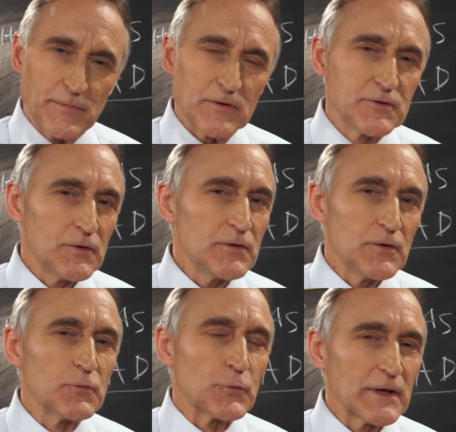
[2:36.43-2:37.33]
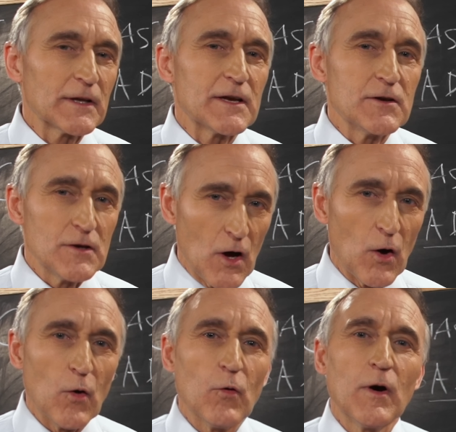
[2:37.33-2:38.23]
Do you really
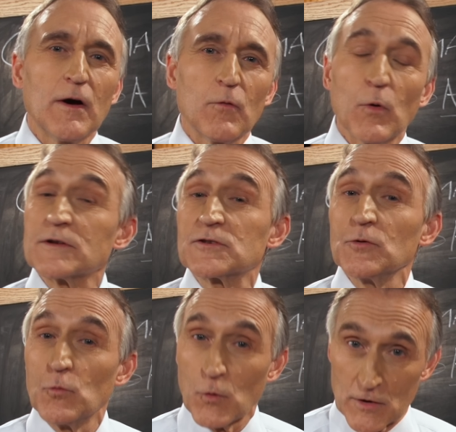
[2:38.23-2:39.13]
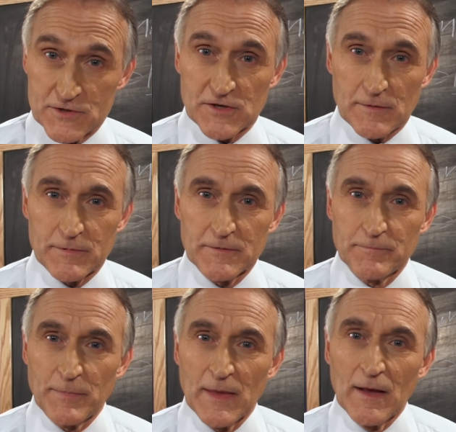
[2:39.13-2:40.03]
know what you worship?
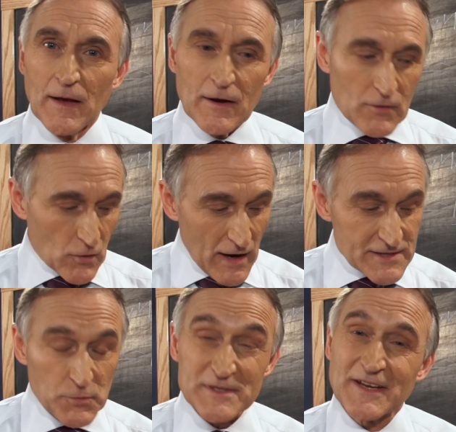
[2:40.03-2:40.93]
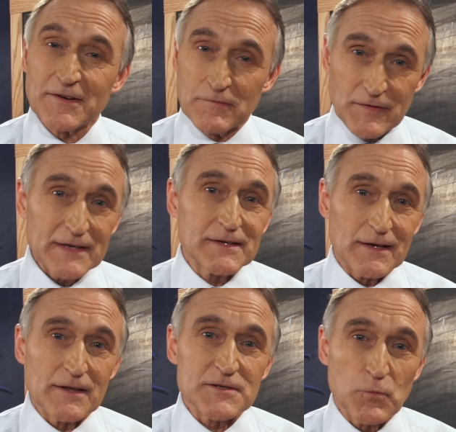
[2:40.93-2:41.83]
Christ was
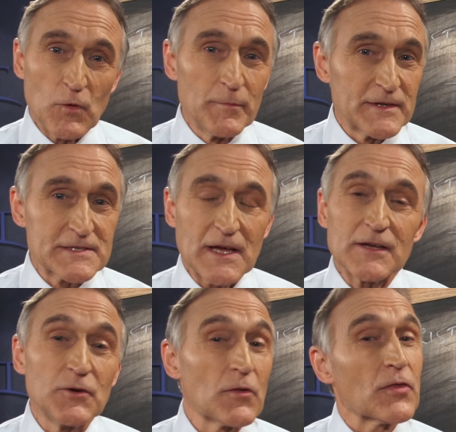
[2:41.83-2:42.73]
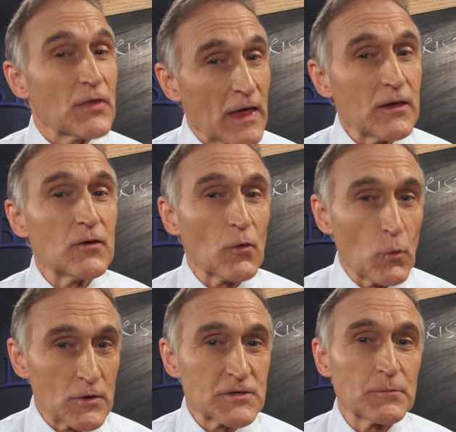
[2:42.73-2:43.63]
convicting this woman, saying, "You think you're
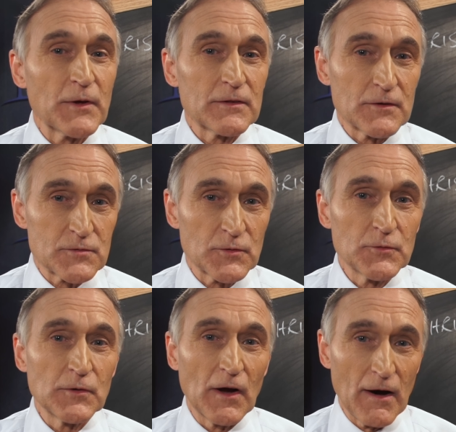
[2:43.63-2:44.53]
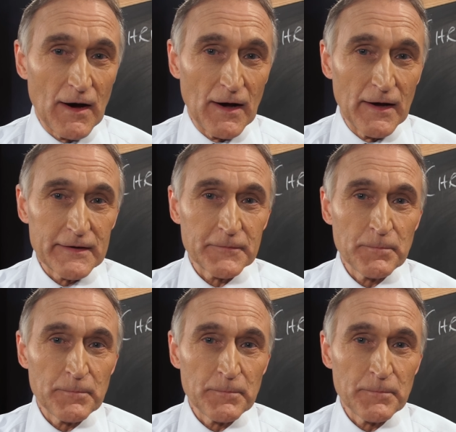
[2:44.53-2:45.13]
worshiping the true God."